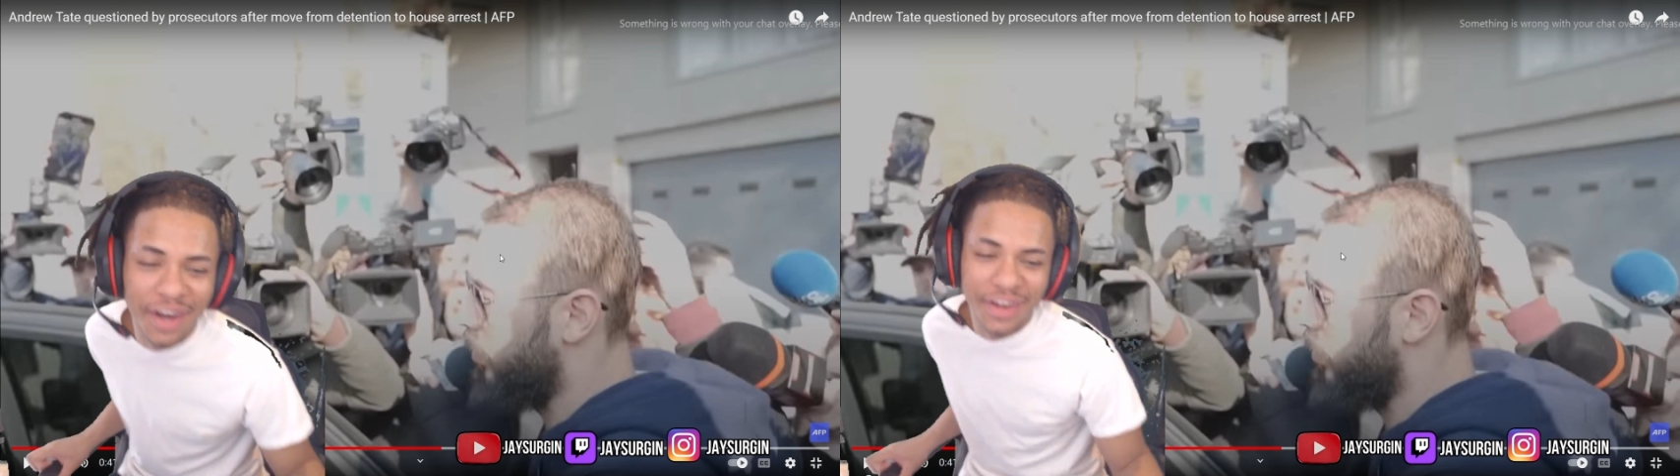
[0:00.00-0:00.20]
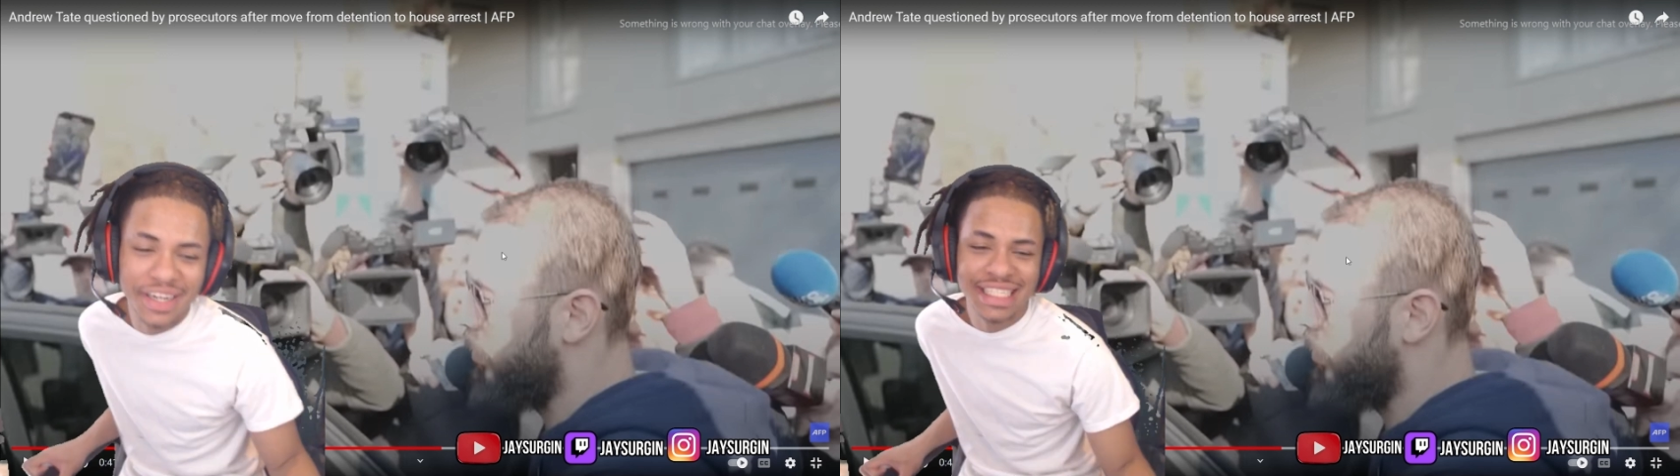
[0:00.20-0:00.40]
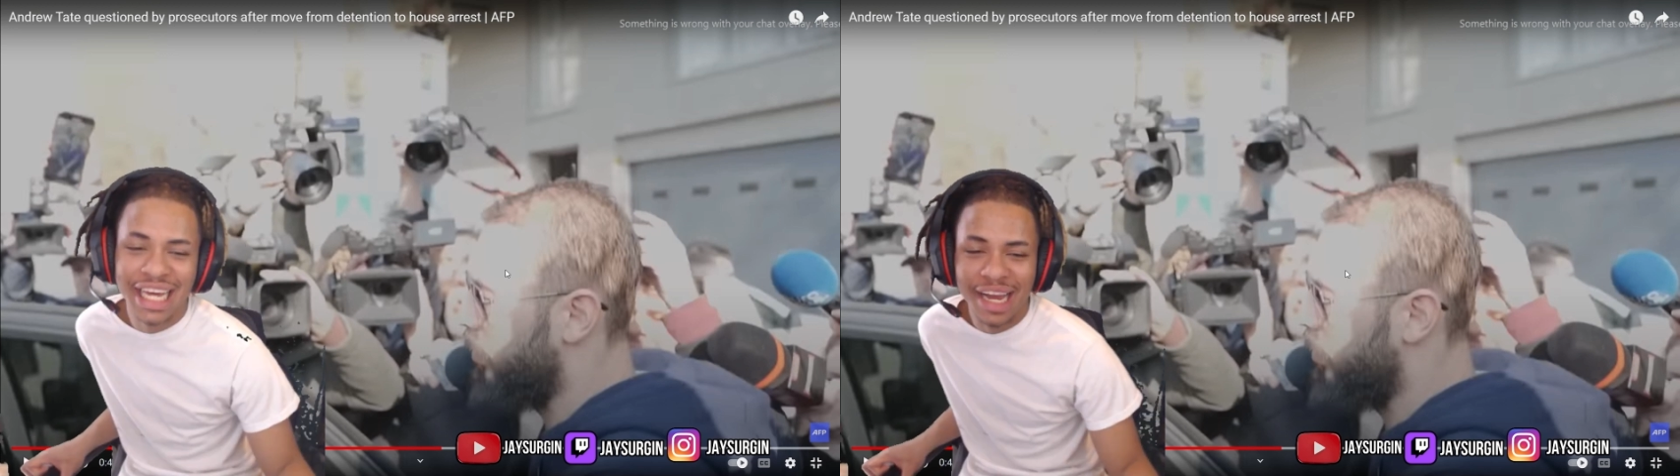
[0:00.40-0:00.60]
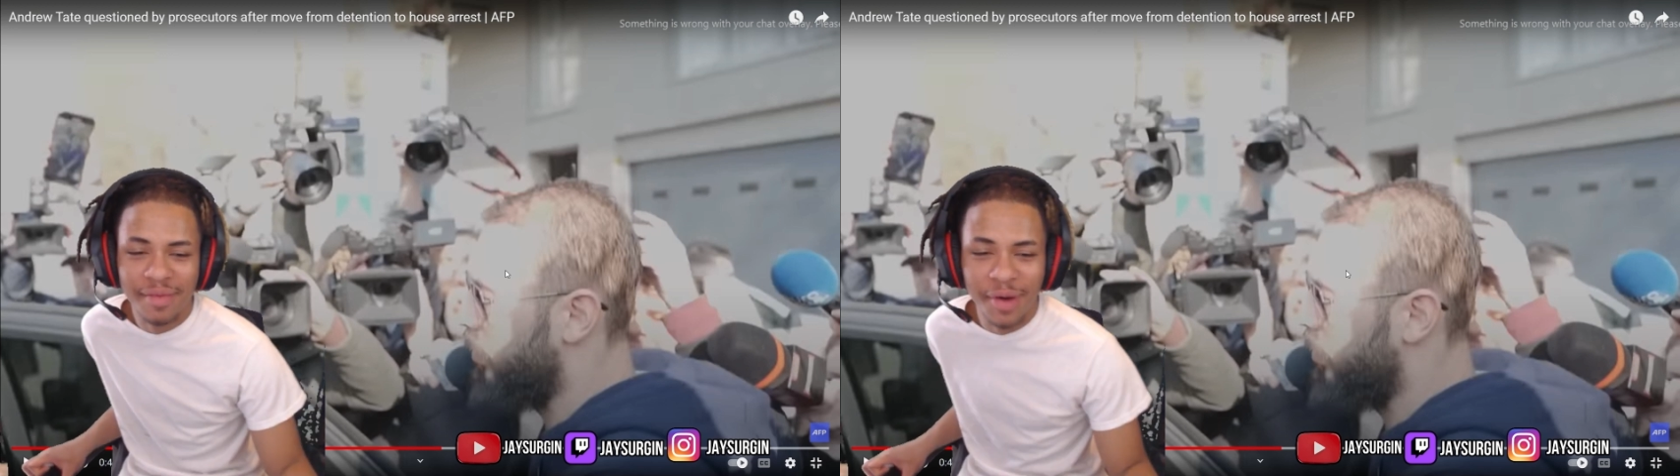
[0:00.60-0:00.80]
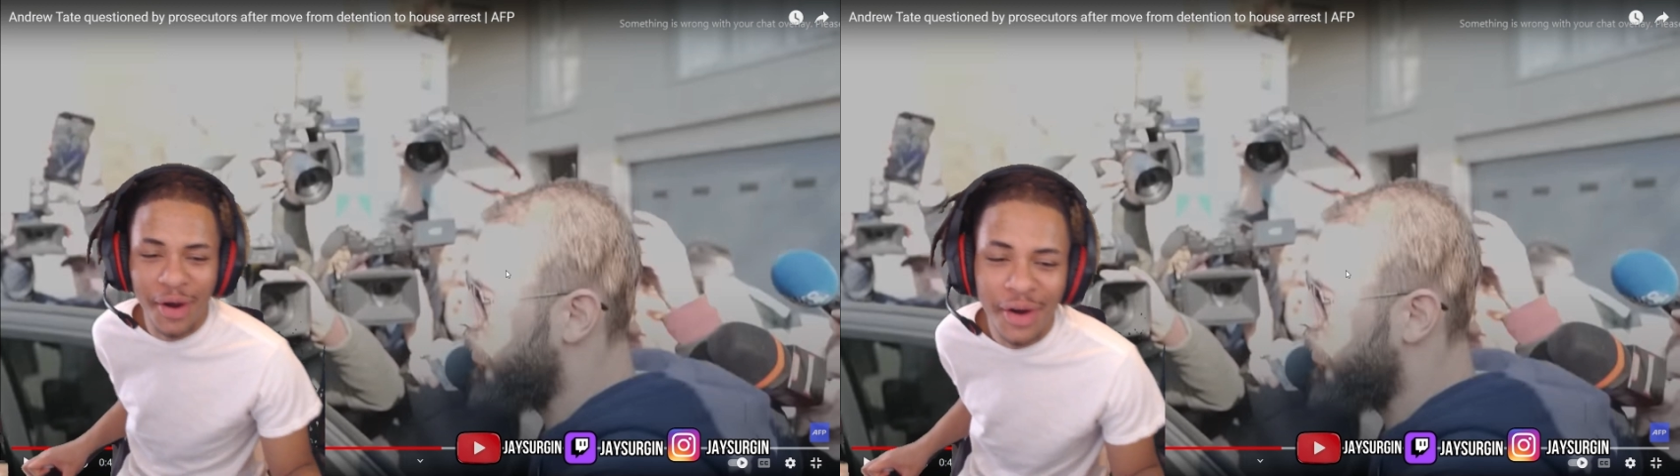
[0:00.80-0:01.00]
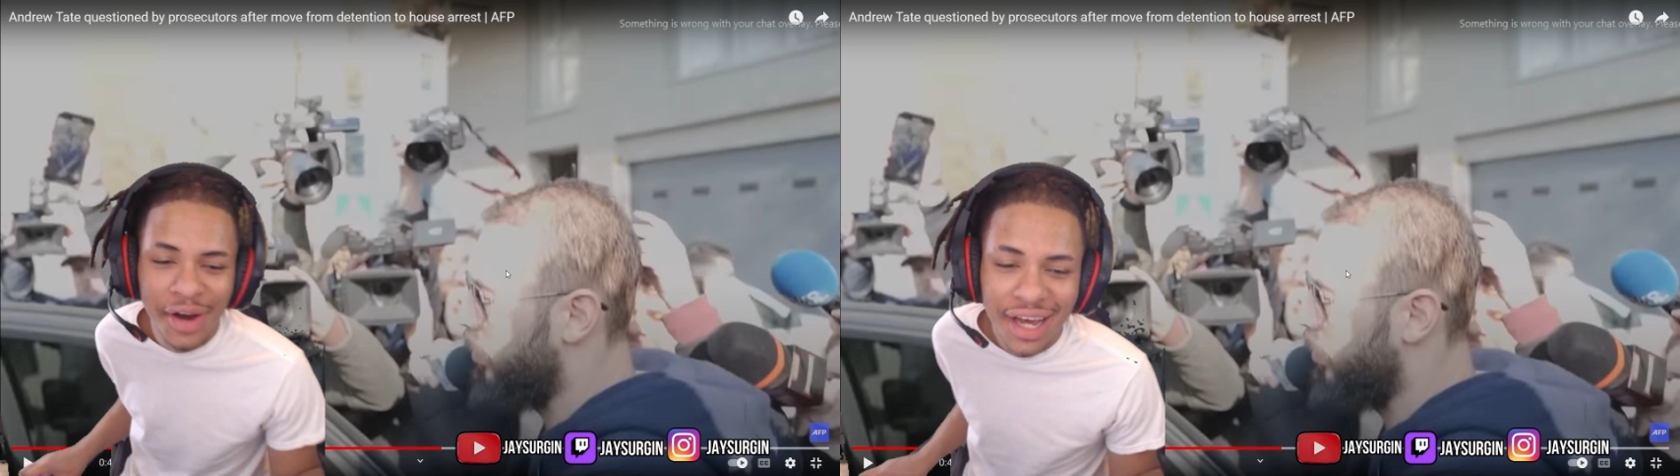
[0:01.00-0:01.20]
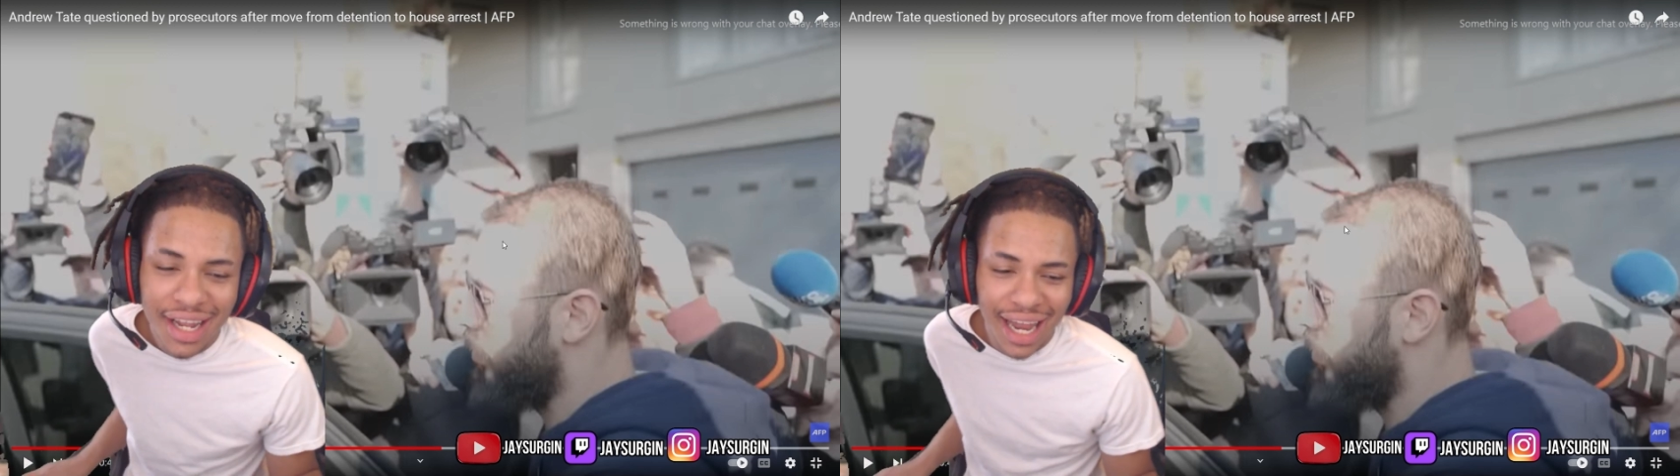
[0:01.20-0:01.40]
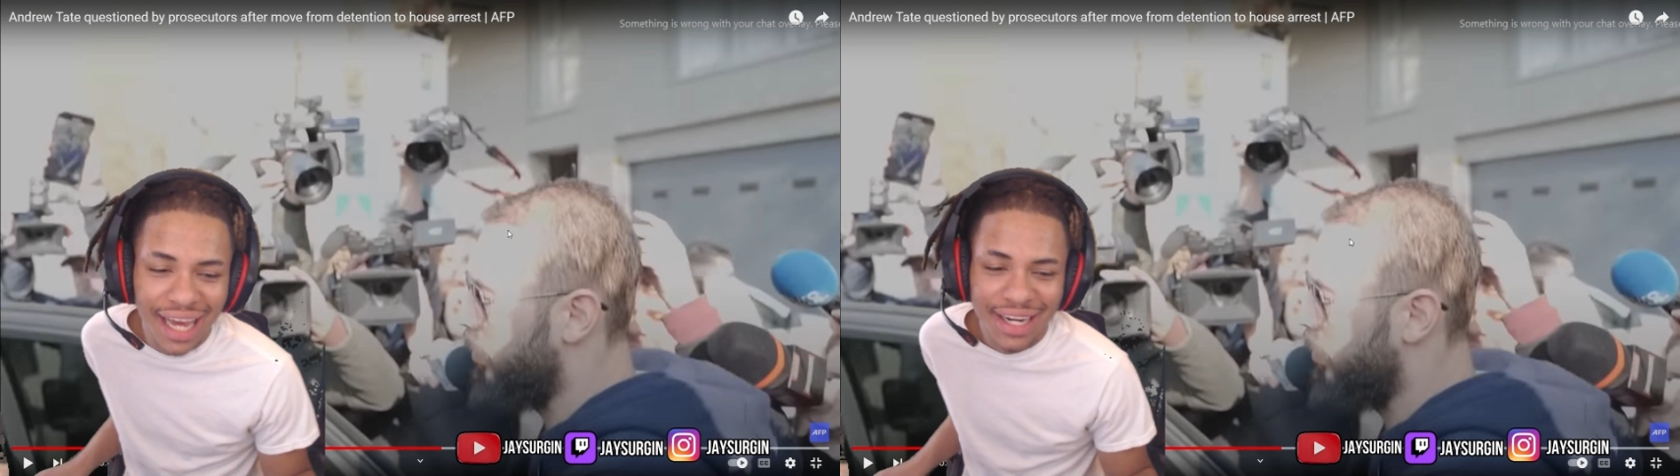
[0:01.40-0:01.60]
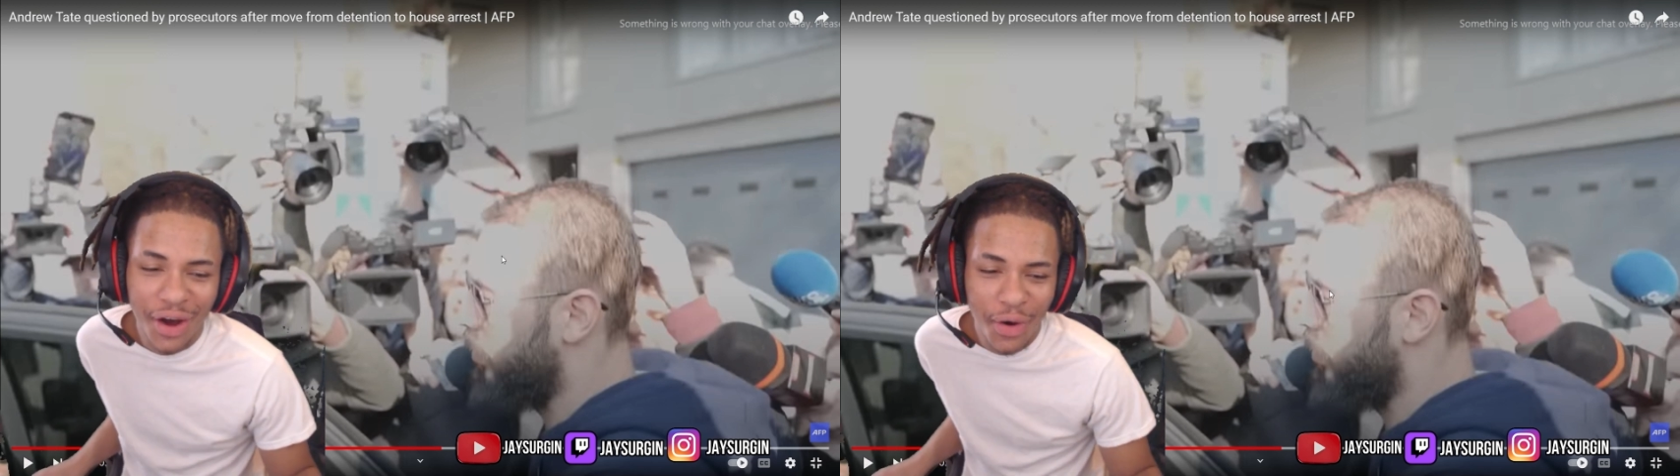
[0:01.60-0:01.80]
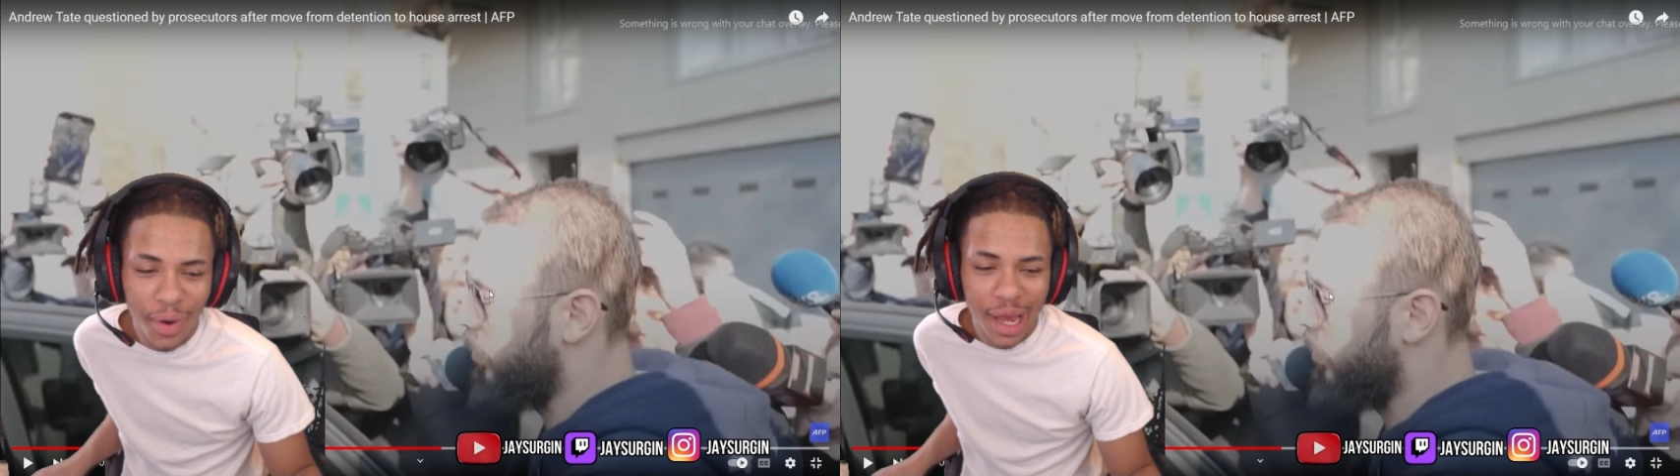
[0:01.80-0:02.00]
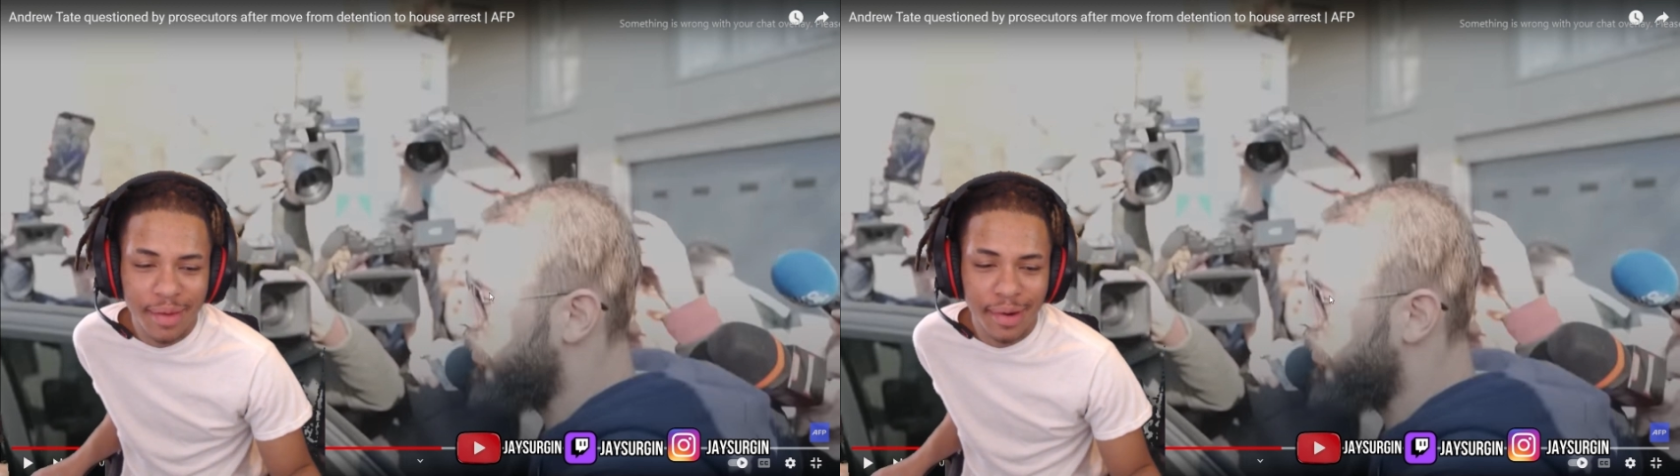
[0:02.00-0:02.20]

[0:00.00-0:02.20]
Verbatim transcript: hair on his head, bro. Like no way,